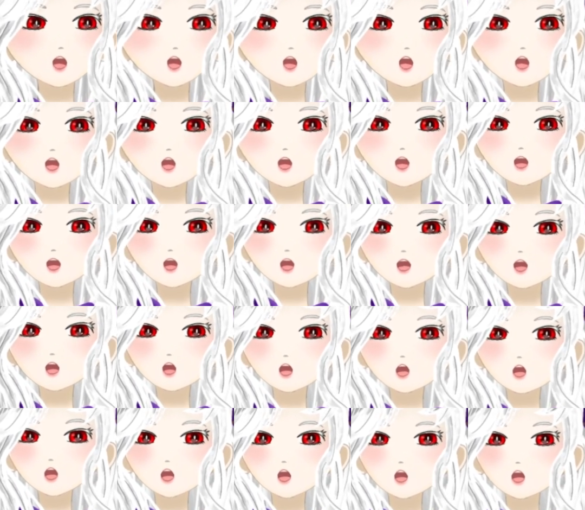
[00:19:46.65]

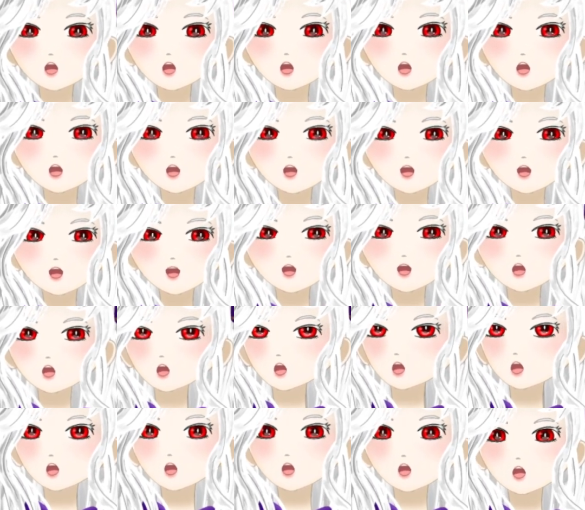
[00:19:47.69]
and kind of
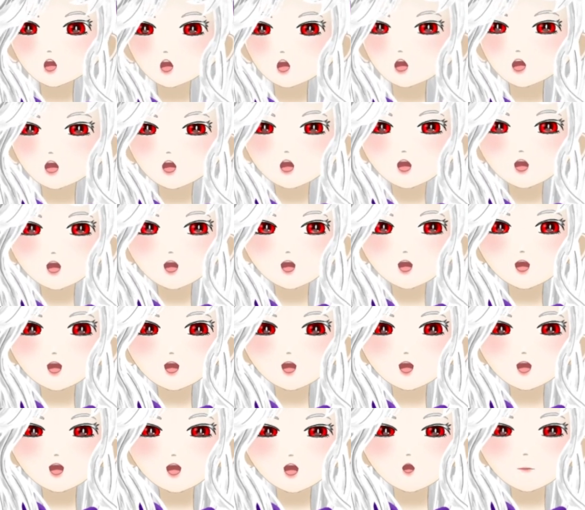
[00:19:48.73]
cheery.
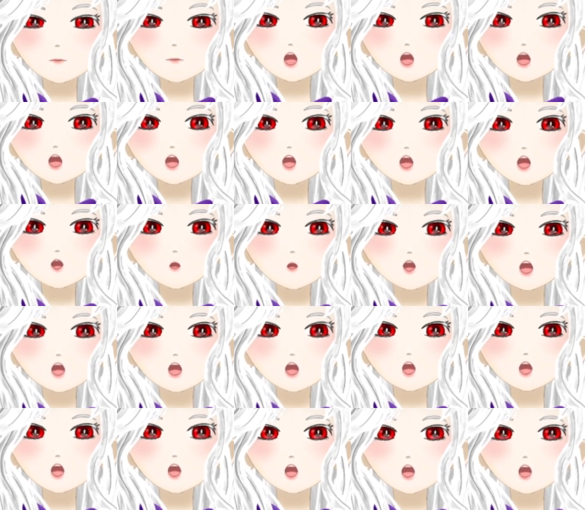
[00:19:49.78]
I wanted something a